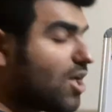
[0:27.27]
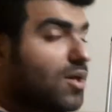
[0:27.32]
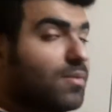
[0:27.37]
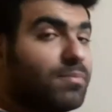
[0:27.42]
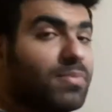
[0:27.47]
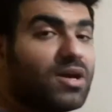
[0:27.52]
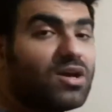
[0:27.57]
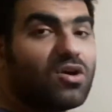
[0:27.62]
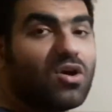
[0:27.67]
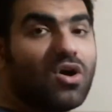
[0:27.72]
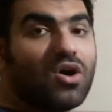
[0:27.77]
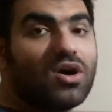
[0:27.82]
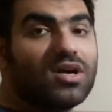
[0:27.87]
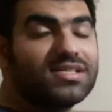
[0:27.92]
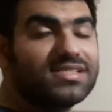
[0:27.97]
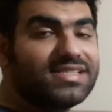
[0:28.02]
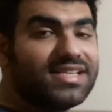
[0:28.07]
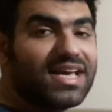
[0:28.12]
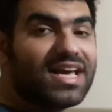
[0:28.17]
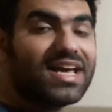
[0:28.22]

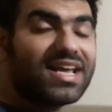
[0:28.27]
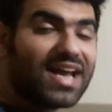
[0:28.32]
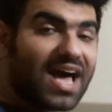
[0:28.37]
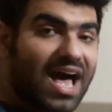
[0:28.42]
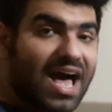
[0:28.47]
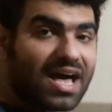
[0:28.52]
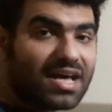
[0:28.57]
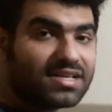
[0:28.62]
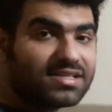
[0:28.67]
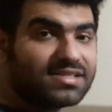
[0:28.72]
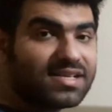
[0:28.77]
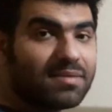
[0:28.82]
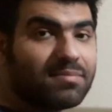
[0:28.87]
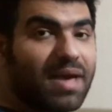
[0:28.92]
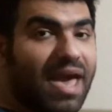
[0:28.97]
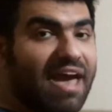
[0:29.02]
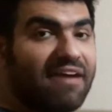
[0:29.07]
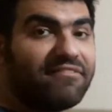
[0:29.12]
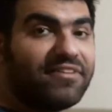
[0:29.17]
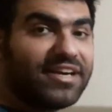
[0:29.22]
Because there are some
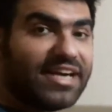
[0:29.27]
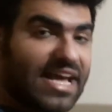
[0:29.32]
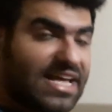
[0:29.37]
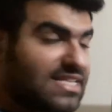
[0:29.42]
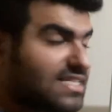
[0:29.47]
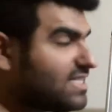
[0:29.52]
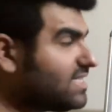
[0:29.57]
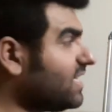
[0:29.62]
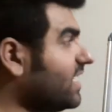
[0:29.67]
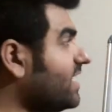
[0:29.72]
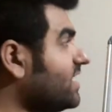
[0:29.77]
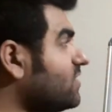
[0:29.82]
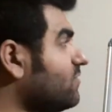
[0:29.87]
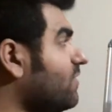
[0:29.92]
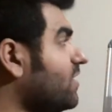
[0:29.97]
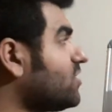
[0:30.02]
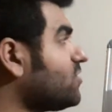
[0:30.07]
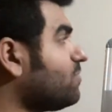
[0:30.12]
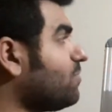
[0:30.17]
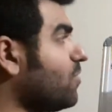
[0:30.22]
evidences
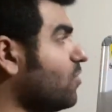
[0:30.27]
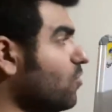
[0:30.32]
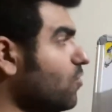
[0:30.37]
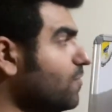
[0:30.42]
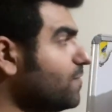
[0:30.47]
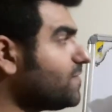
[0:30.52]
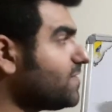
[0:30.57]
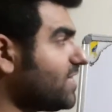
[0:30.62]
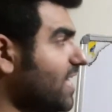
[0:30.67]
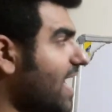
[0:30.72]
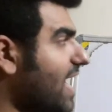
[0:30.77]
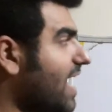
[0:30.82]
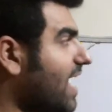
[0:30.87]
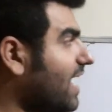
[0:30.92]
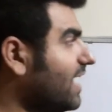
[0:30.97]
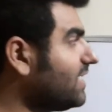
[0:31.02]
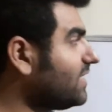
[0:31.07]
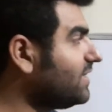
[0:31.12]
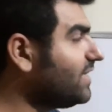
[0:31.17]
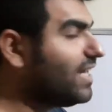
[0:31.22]
which proves
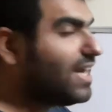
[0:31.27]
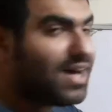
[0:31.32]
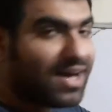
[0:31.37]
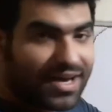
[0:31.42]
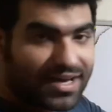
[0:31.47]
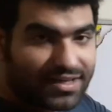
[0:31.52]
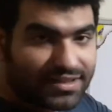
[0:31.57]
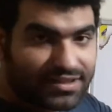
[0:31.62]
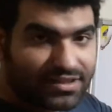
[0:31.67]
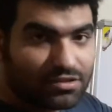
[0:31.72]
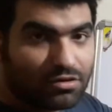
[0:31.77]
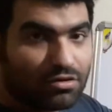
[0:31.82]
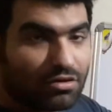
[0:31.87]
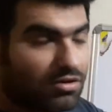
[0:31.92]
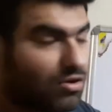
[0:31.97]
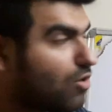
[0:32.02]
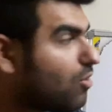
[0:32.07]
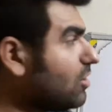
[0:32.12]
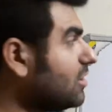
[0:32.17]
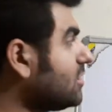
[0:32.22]
that the Earth
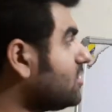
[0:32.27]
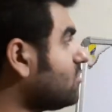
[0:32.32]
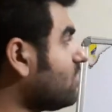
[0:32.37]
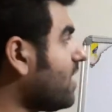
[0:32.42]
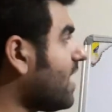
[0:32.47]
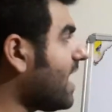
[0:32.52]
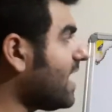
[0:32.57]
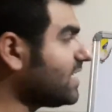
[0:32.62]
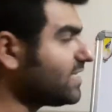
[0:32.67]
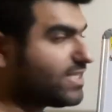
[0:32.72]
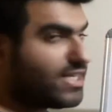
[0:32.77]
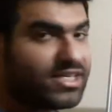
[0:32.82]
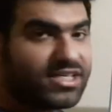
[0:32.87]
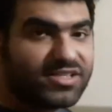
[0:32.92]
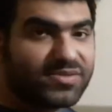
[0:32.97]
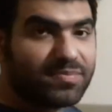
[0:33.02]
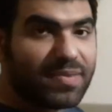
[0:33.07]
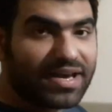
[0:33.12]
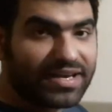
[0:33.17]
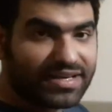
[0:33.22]
also has
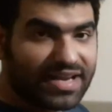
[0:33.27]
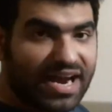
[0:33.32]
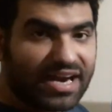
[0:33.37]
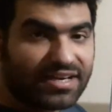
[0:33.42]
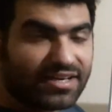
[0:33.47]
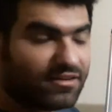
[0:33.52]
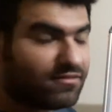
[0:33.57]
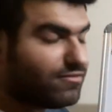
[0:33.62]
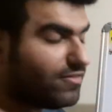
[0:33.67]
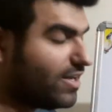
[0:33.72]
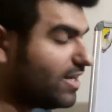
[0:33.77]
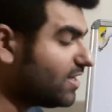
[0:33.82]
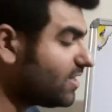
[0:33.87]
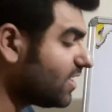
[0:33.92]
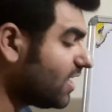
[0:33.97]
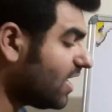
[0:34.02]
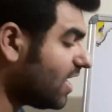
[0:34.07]
its magnetic field.